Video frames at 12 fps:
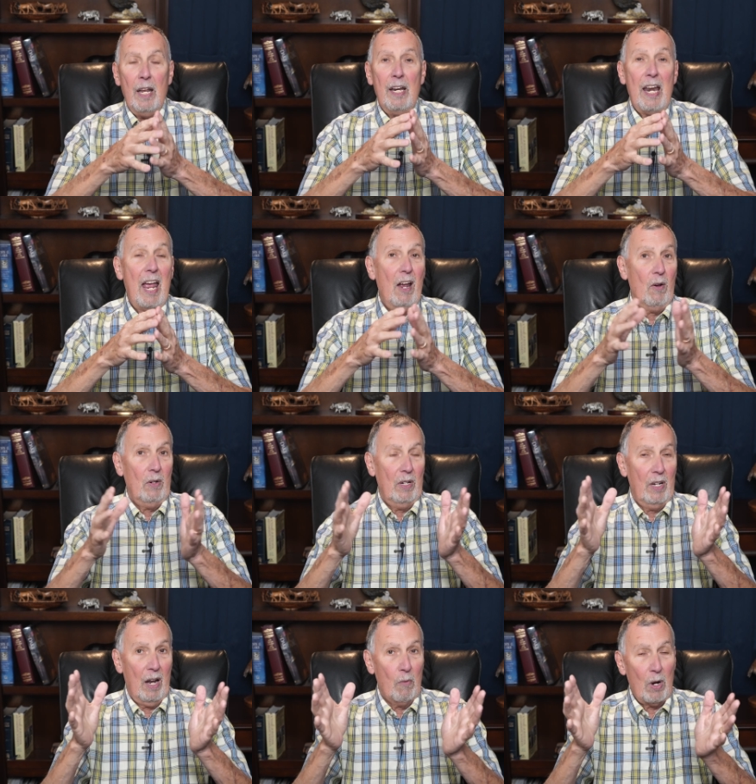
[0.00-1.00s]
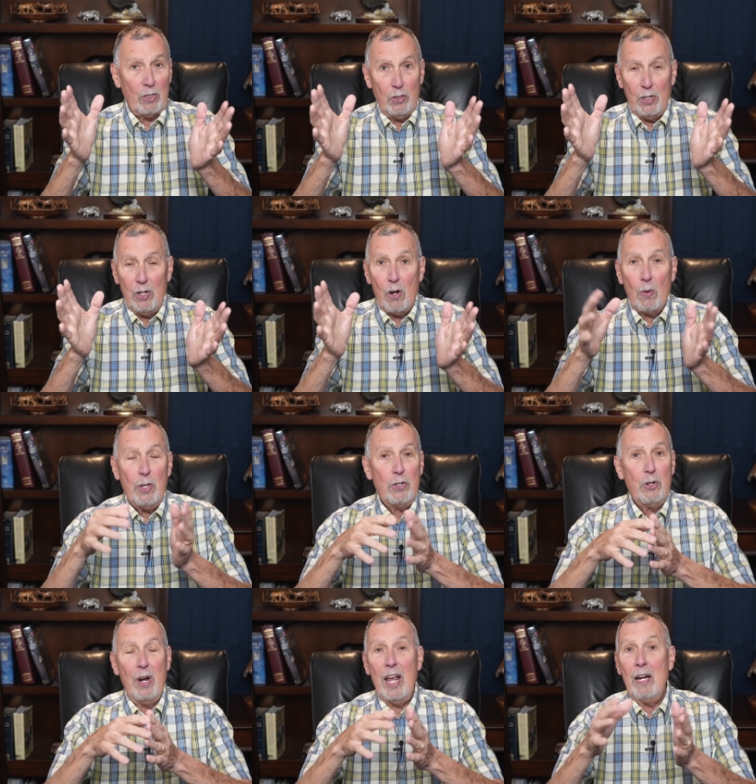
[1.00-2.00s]
Now, I want you to know that
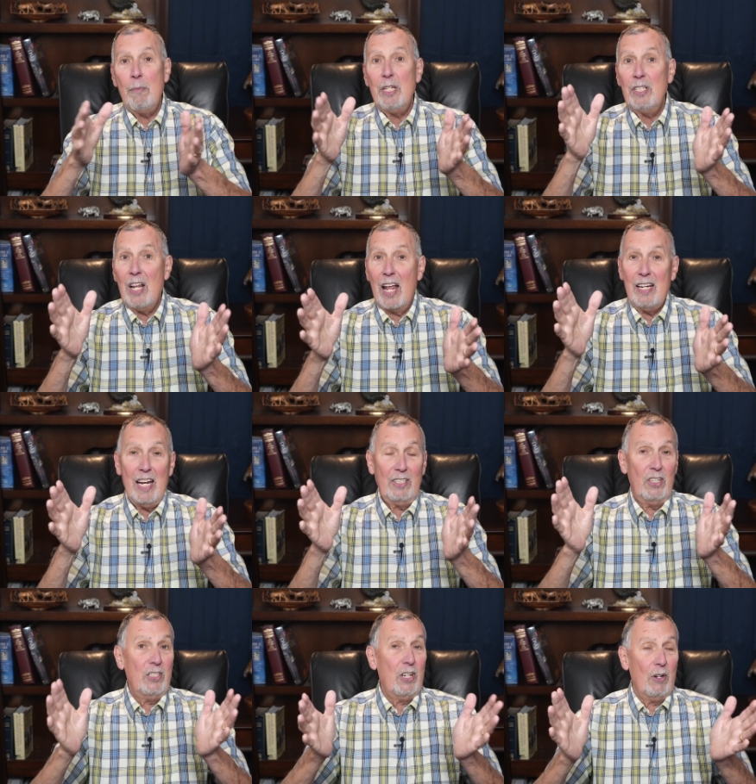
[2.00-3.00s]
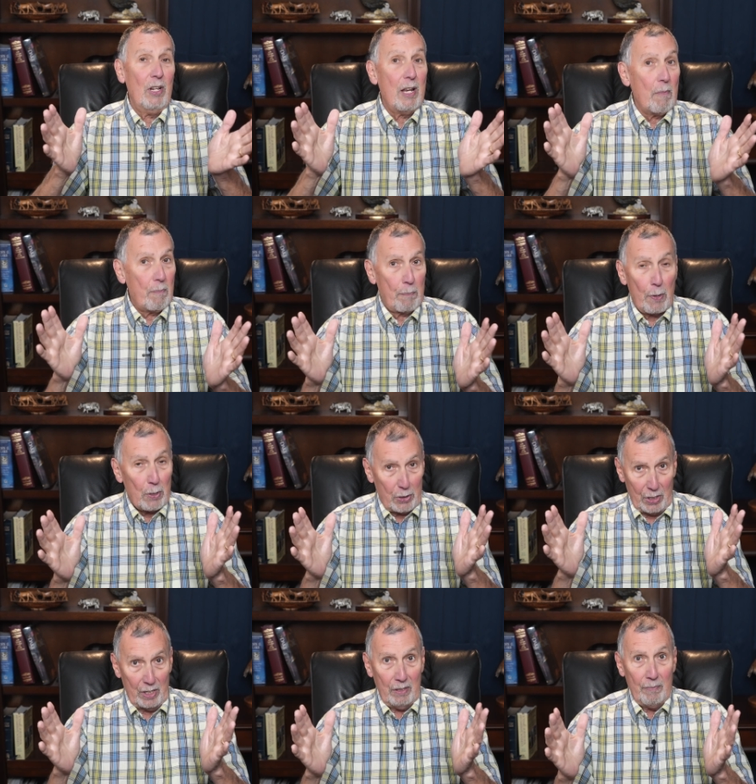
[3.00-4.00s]
your enemy is not necessarily a
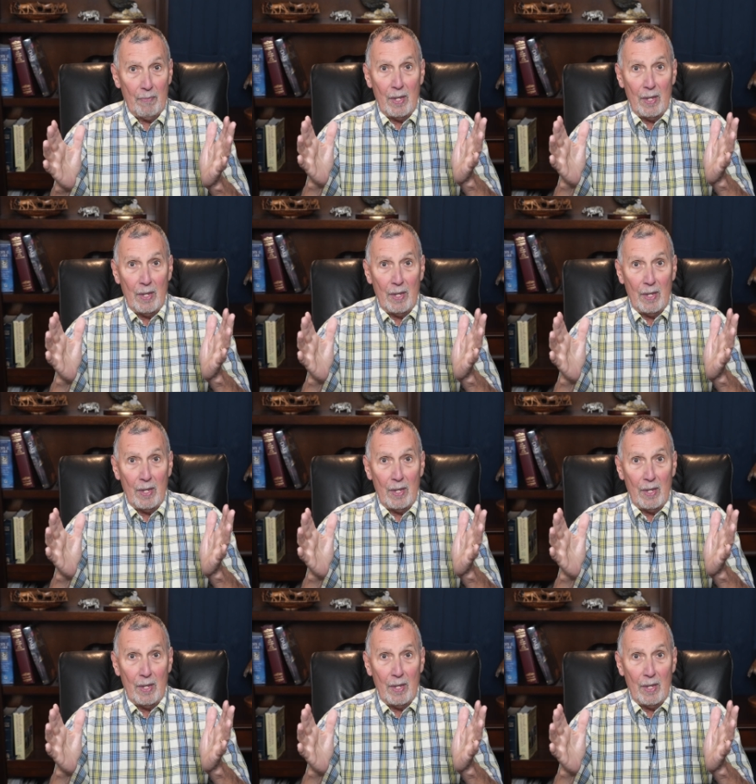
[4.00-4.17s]
person.